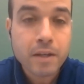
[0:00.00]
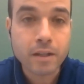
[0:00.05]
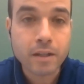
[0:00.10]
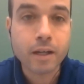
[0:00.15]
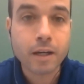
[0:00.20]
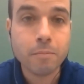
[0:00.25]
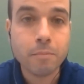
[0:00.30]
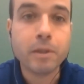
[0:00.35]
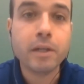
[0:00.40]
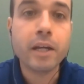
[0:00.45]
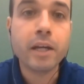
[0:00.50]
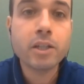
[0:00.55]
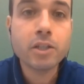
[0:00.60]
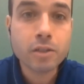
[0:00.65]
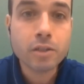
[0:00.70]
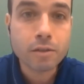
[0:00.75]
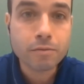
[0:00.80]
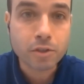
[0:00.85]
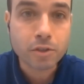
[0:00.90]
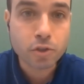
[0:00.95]

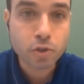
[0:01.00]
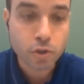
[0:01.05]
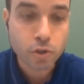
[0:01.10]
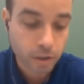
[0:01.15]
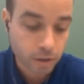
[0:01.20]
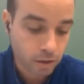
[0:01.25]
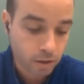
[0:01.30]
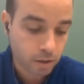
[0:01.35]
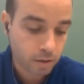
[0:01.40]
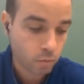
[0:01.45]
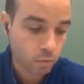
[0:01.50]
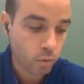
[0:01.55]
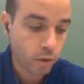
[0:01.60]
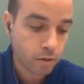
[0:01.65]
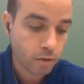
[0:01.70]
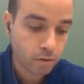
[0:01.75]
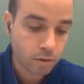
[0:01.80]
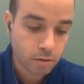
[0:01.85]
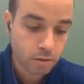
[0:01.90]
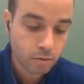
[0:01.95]
combination of the circuit, when
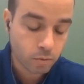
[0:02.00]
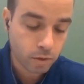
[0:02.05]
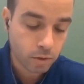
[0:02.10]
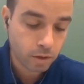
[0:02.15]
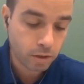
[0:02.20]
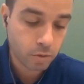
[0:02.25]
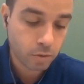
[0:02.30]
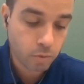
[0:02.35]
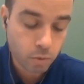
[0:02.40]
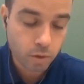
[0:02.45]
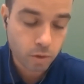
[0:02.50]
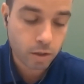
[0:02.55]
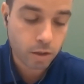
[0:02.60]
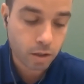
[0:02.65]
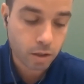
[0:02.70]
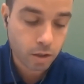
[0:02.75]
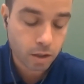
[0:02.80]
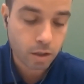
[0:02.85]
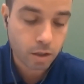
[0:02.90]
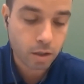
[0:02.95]
you were